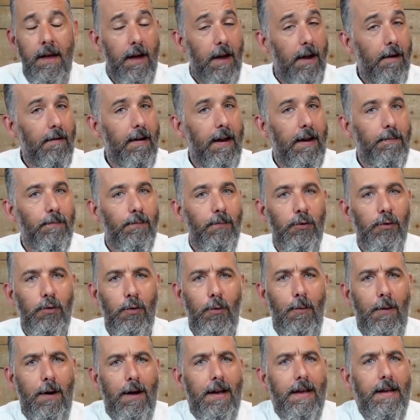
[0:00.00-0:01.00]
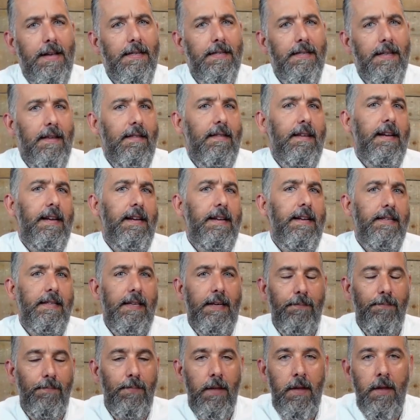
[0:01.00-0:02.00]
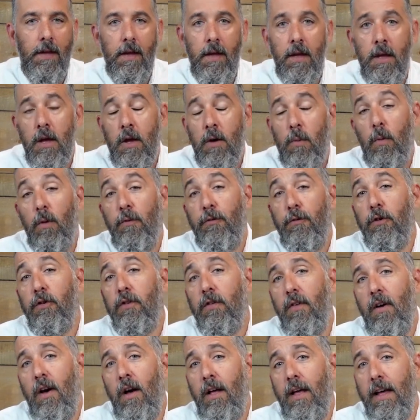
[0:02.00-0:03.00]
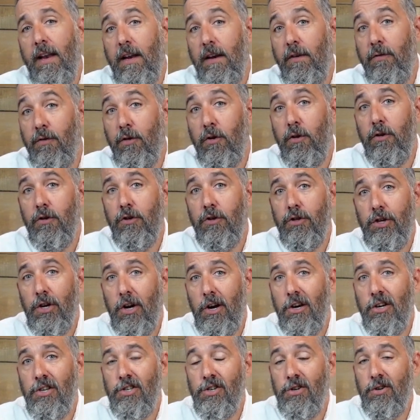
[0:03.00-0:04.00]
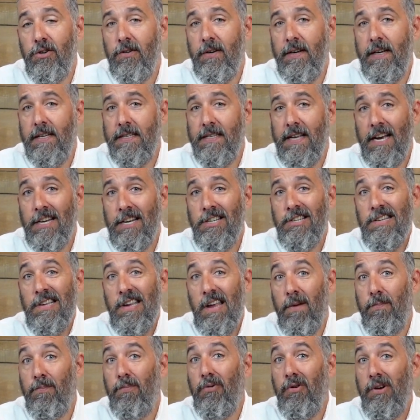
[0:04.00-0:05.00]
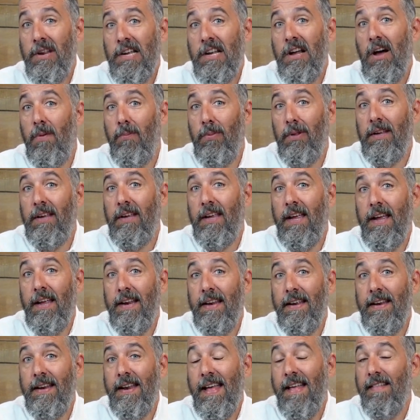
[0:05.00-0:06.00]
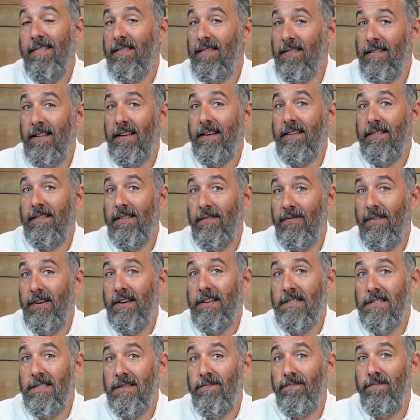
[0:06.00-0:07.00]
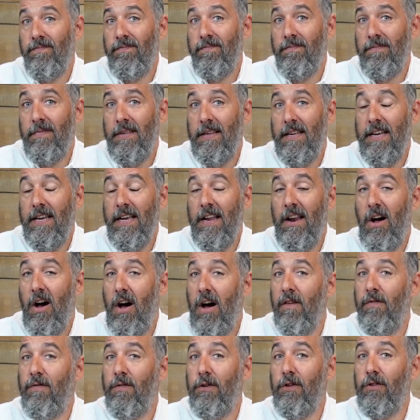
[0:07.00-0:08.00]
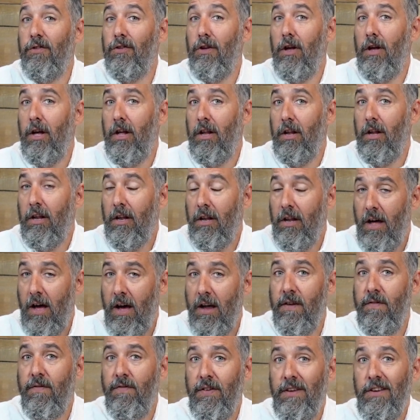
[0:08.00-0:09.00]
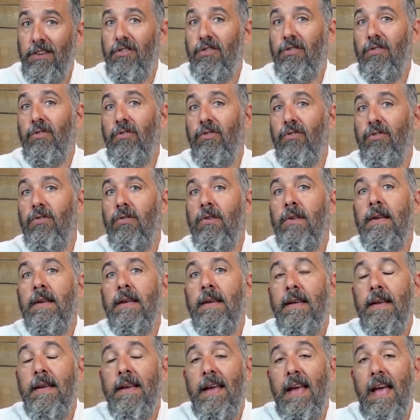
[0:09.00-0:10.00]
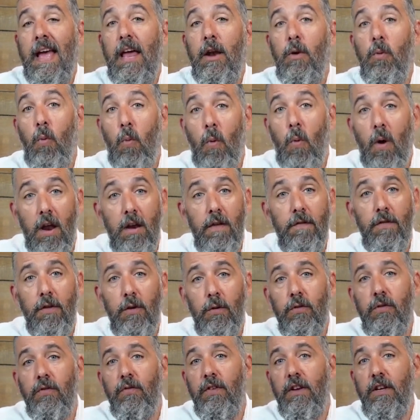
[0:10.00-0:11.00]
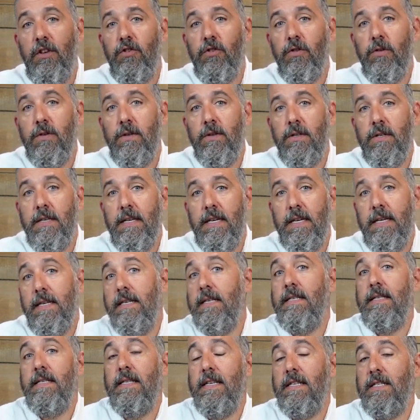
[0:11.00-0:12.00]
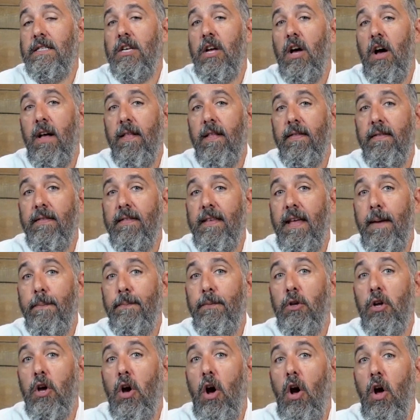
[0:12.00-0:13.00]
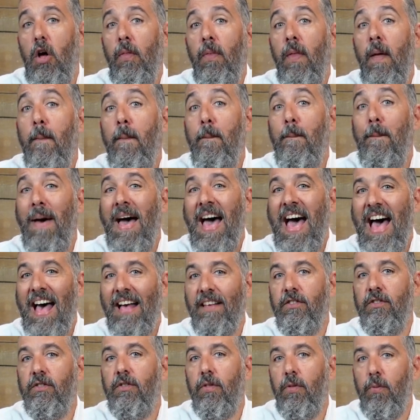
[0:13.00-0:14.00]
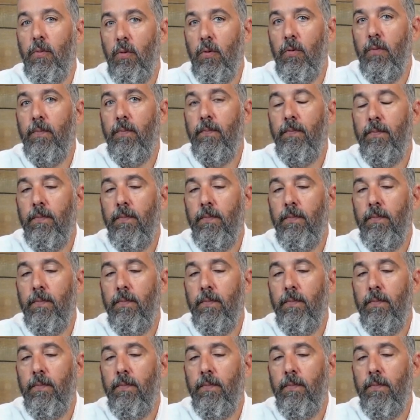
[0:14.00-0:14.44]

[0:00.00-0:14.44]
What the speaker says: All right, so why is nothing easy? Well, first of all, an inverter charger is actually a pretty complicated and slick device. It offers a lot of features, and one of those features is this concept called pass-through.